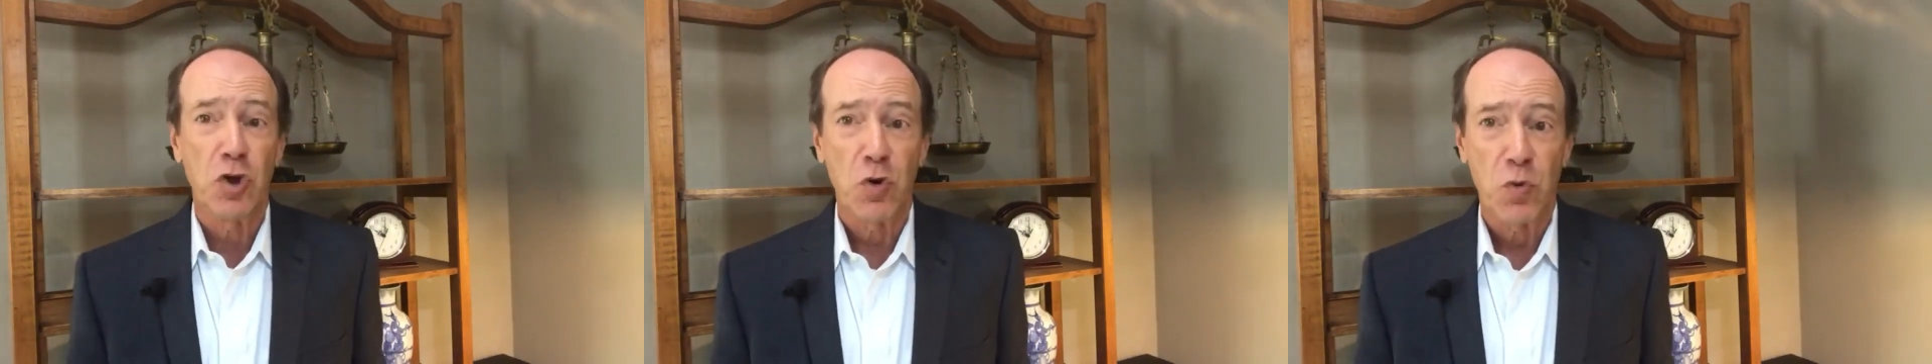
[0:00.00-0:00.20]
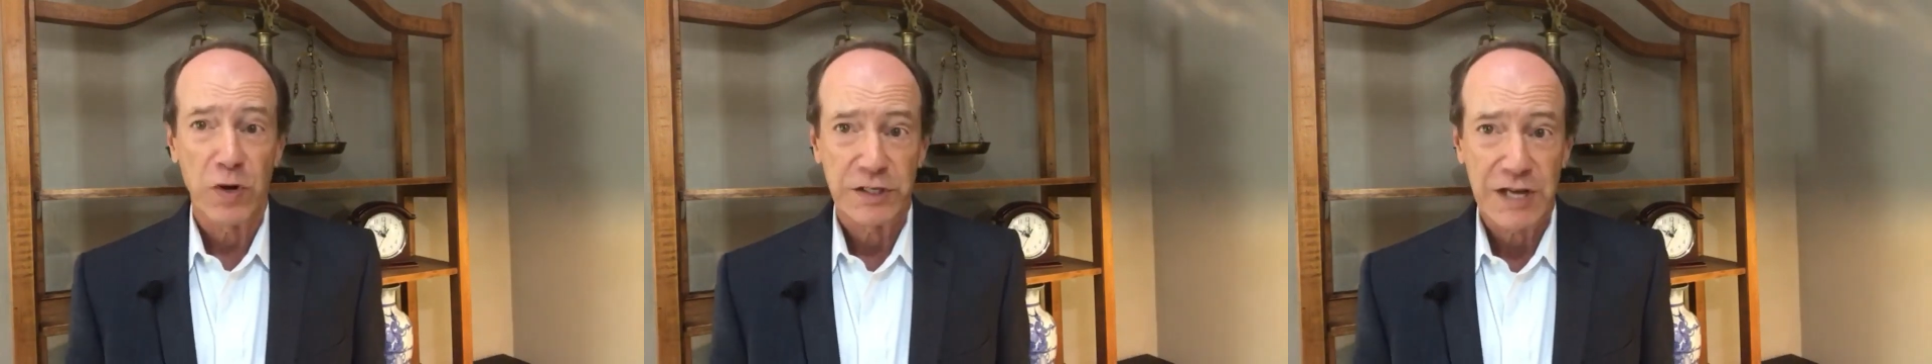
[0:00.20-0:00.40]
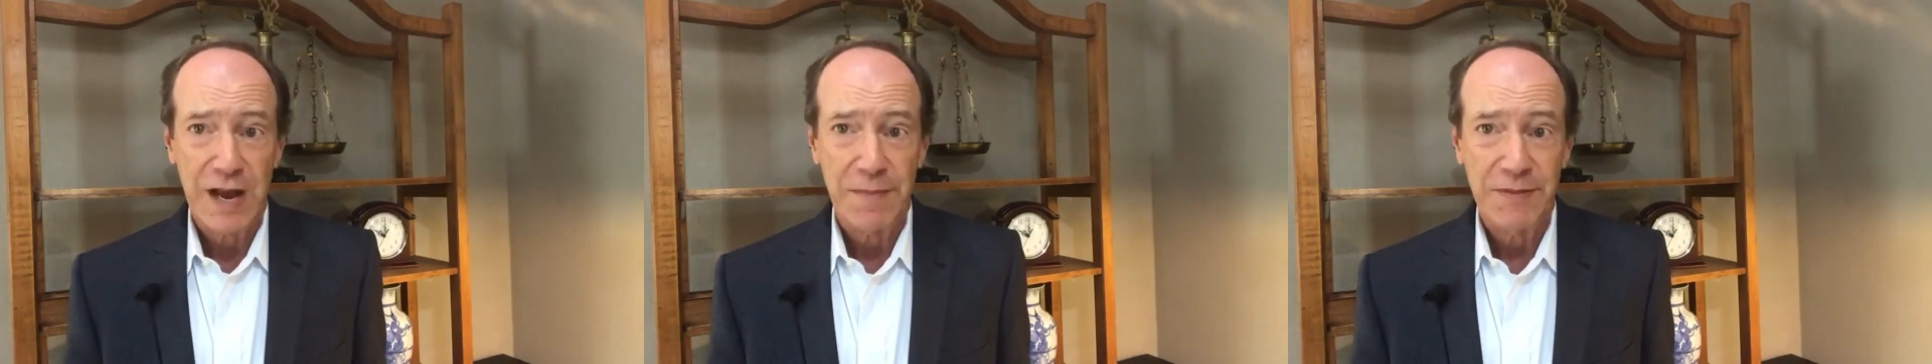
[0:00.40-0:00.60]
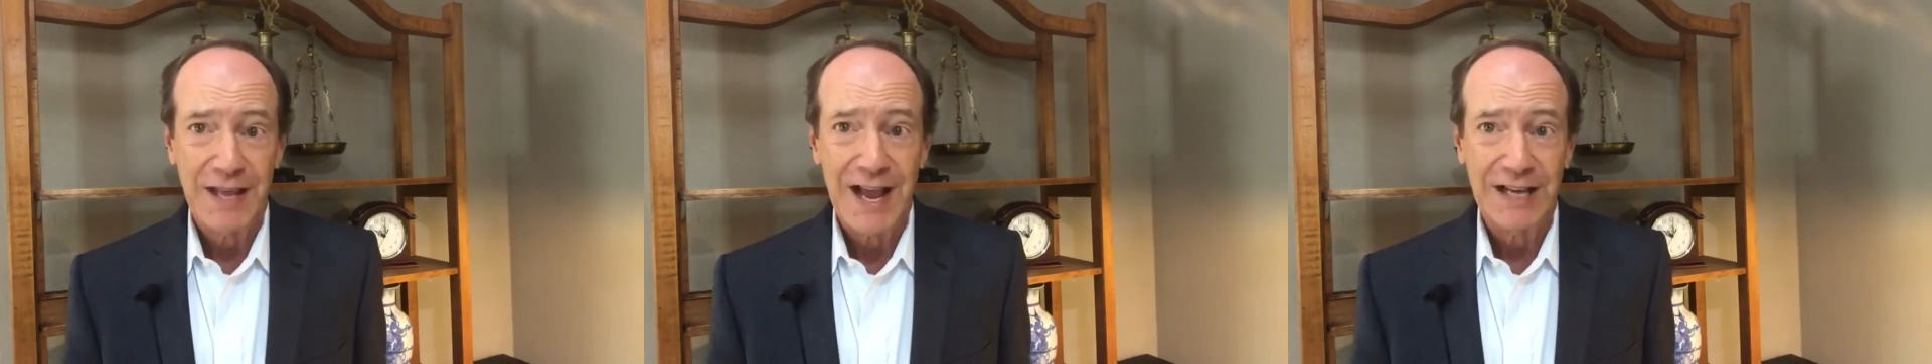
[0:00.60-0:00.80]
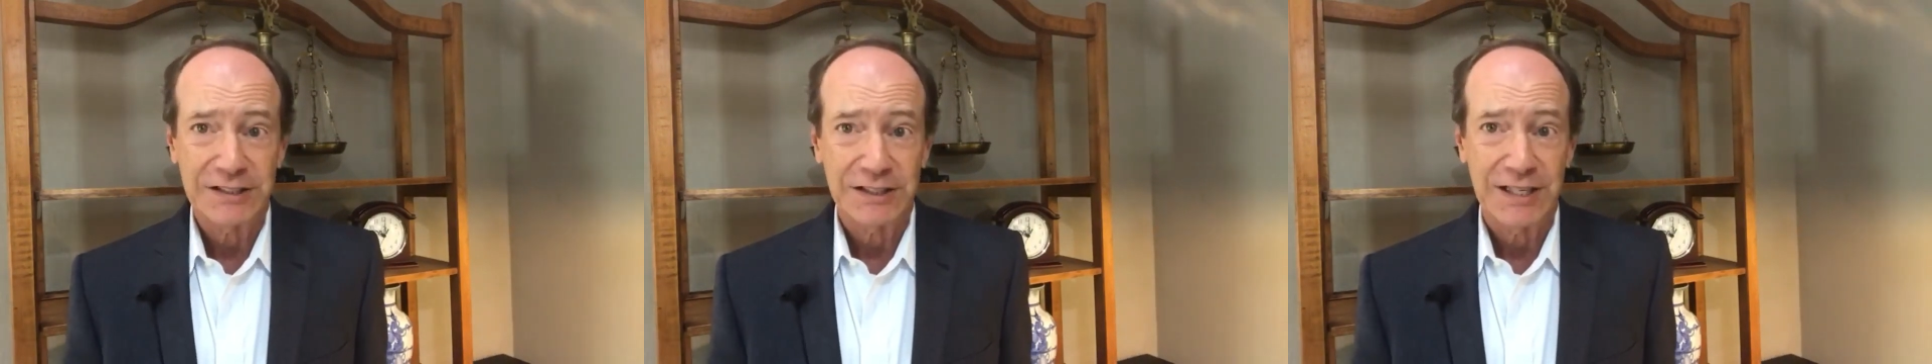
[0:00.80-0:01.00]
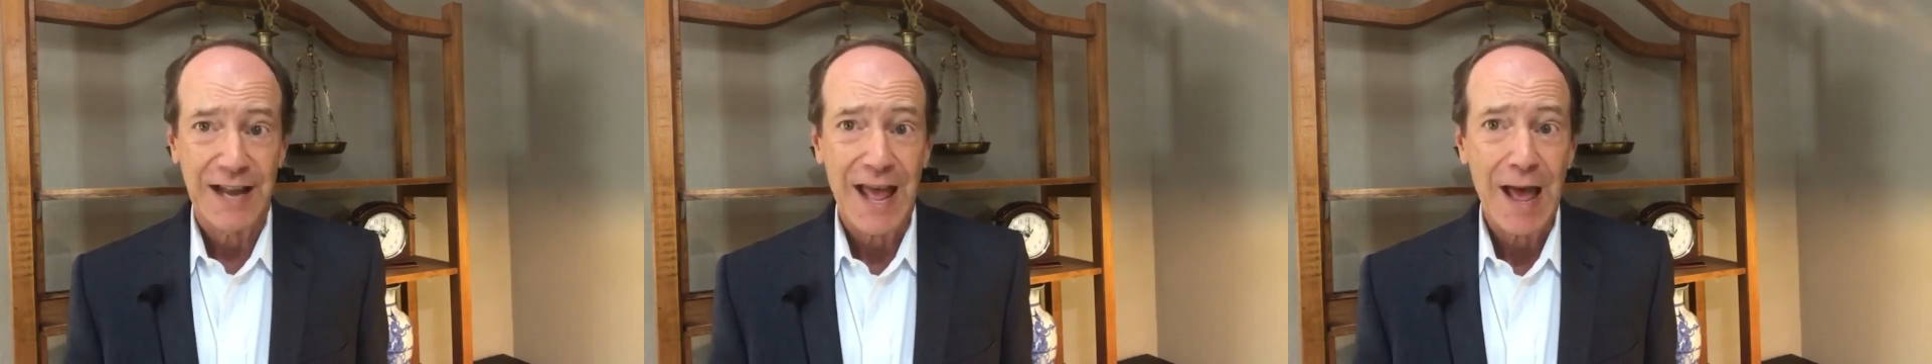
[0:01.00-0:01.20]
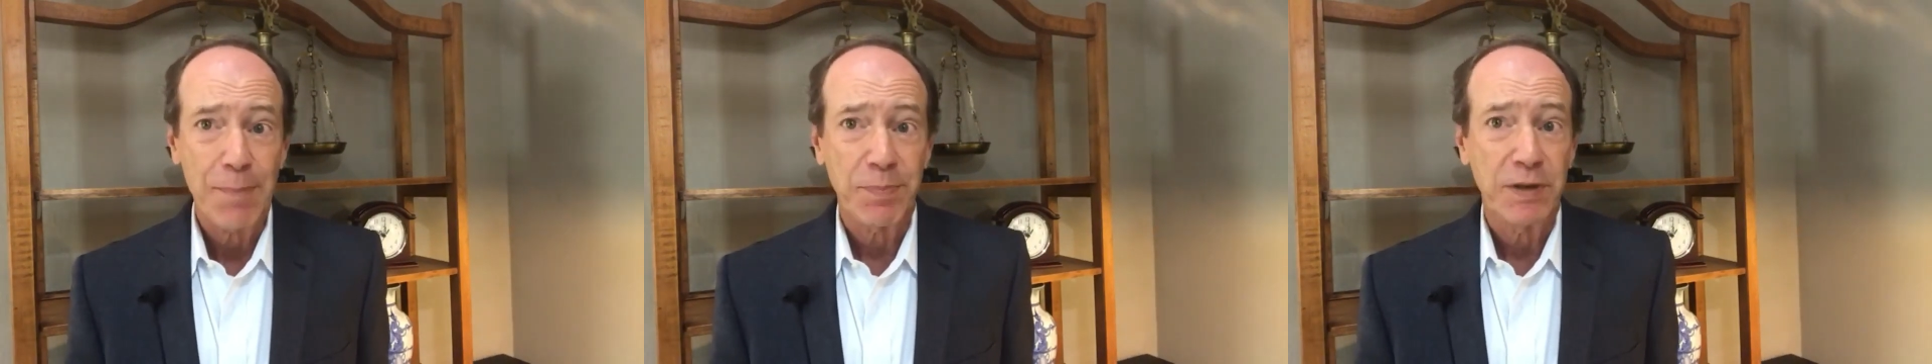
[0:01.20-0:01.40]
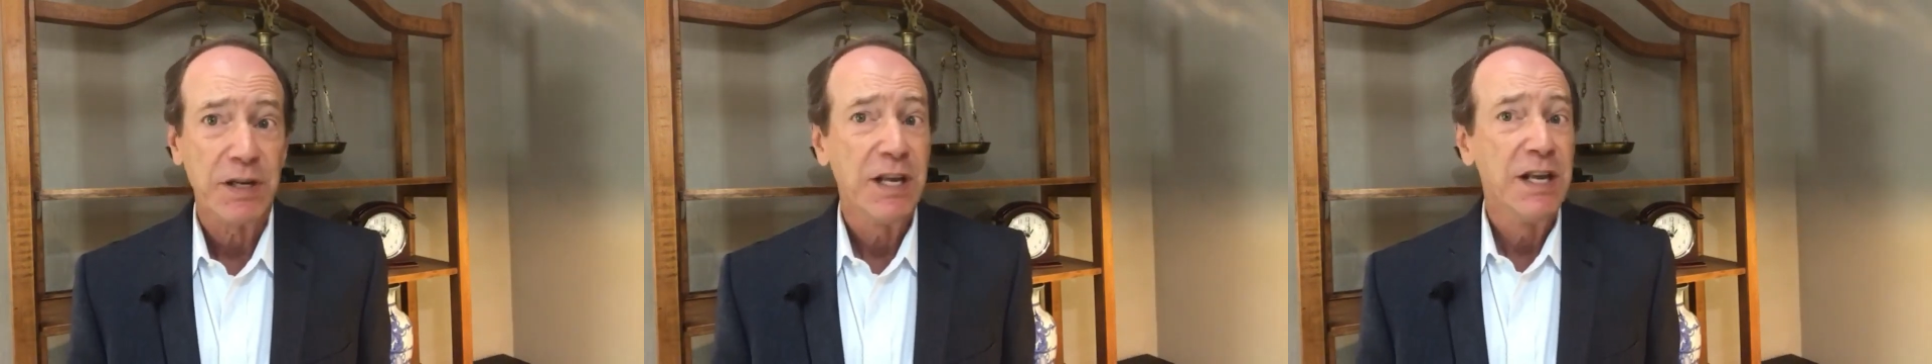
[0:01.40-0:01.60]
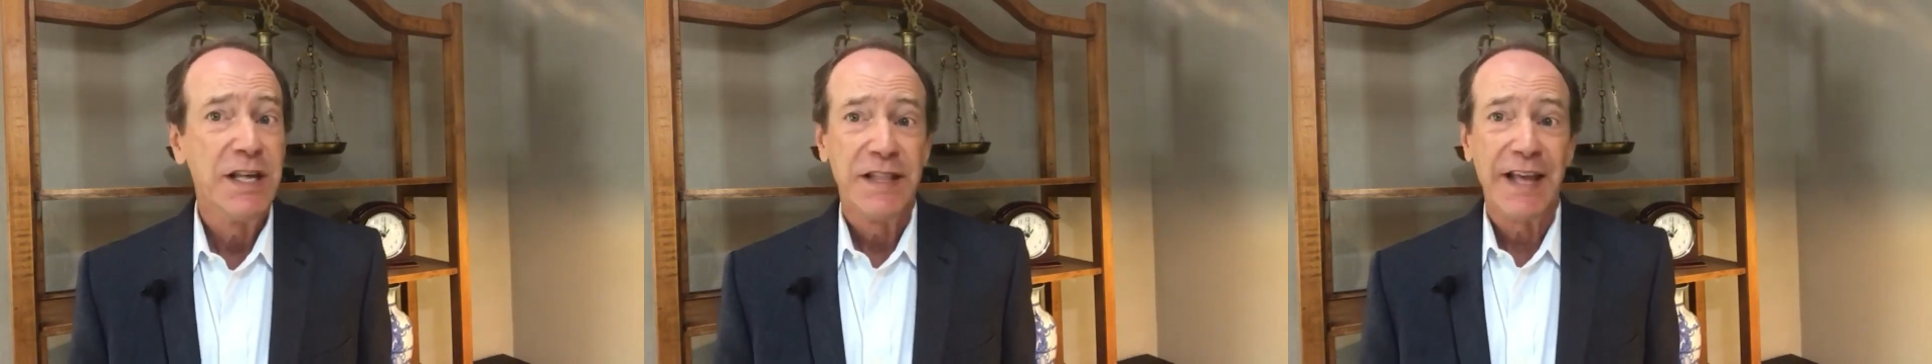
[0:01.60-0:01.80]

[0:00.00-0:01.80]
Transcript: know what time the accident happened?